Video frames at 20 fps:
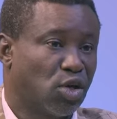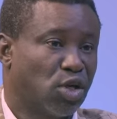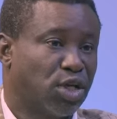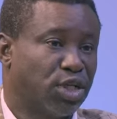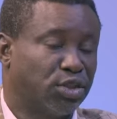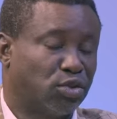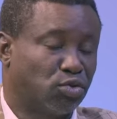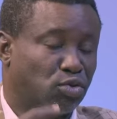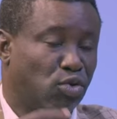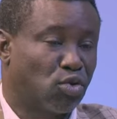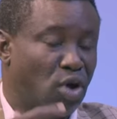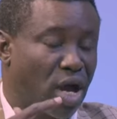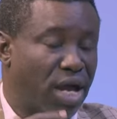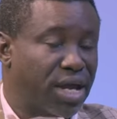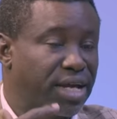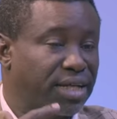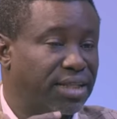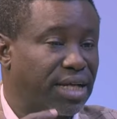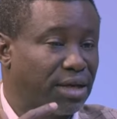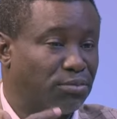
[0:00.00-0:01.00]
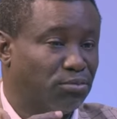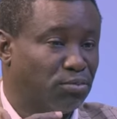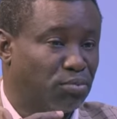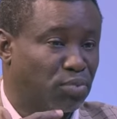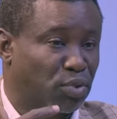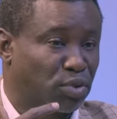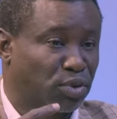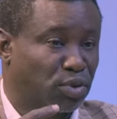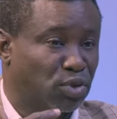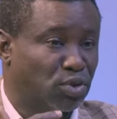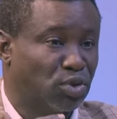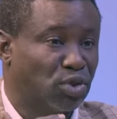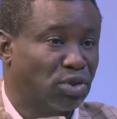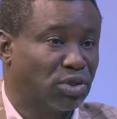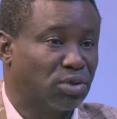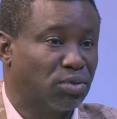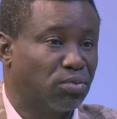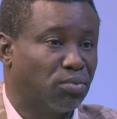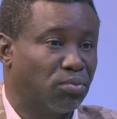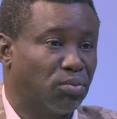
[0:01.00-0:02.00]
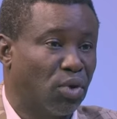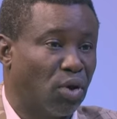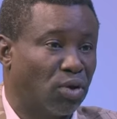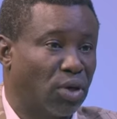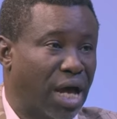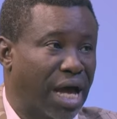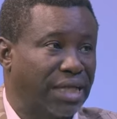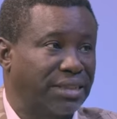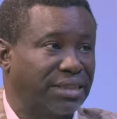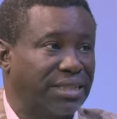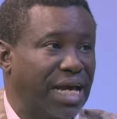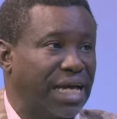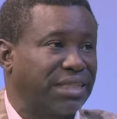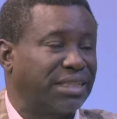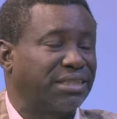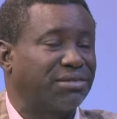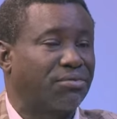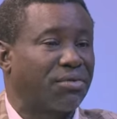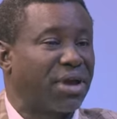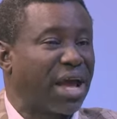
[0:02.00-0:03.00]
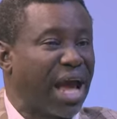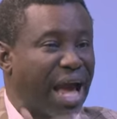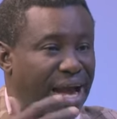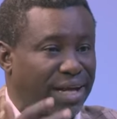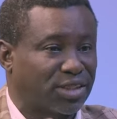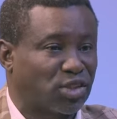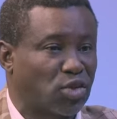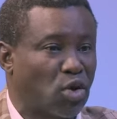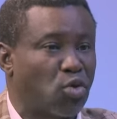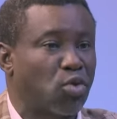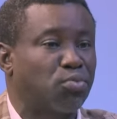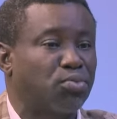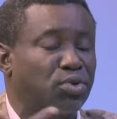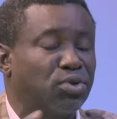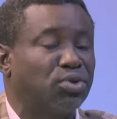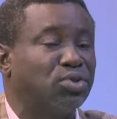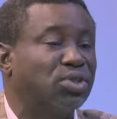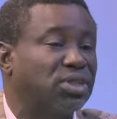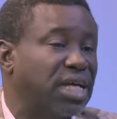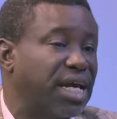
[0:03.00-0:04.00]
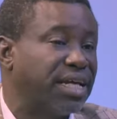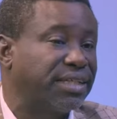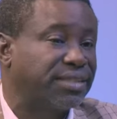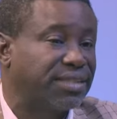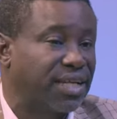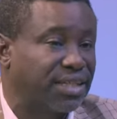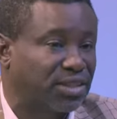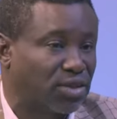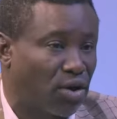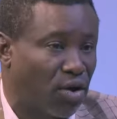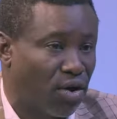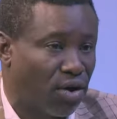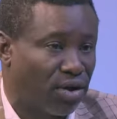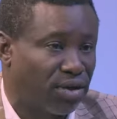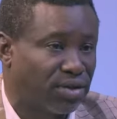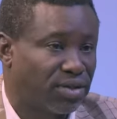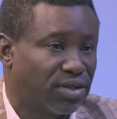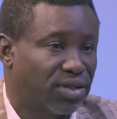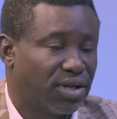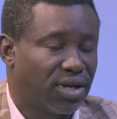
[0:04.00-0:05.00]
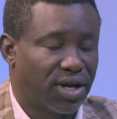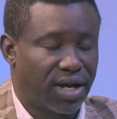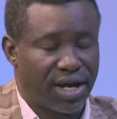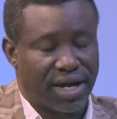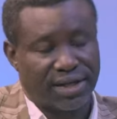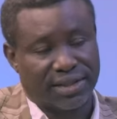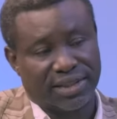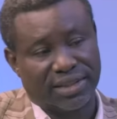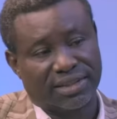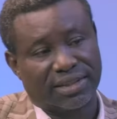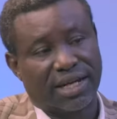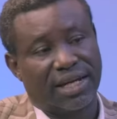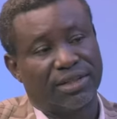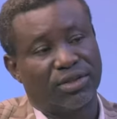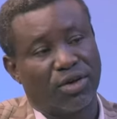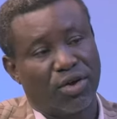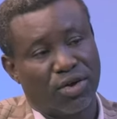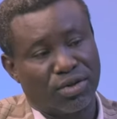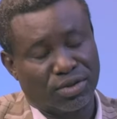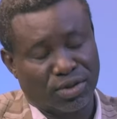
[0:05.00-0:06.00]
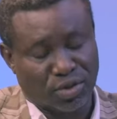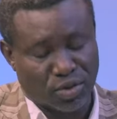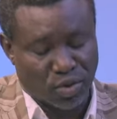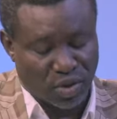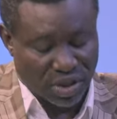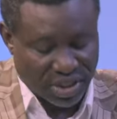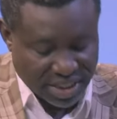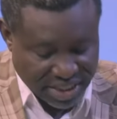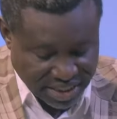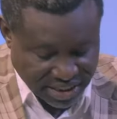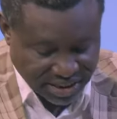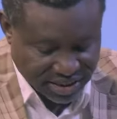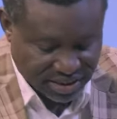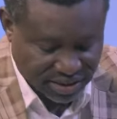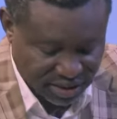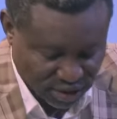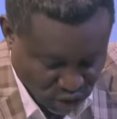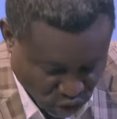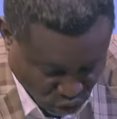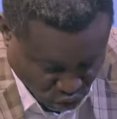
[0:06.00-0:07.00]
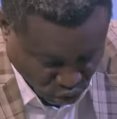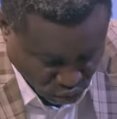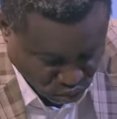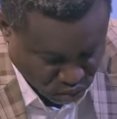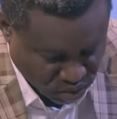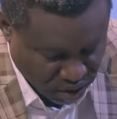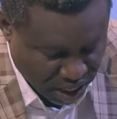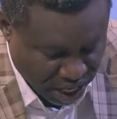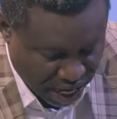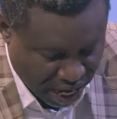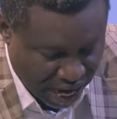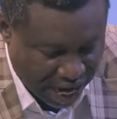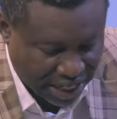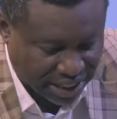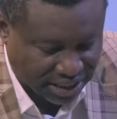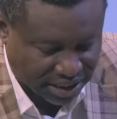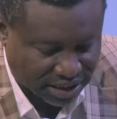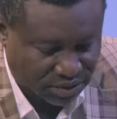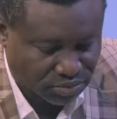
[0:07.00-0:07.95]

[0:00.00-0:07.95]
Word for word: It will go ahead and produce more, and that reaction will produce excess oil, mm. and it can hmm. also lead mm. to hmm. acne.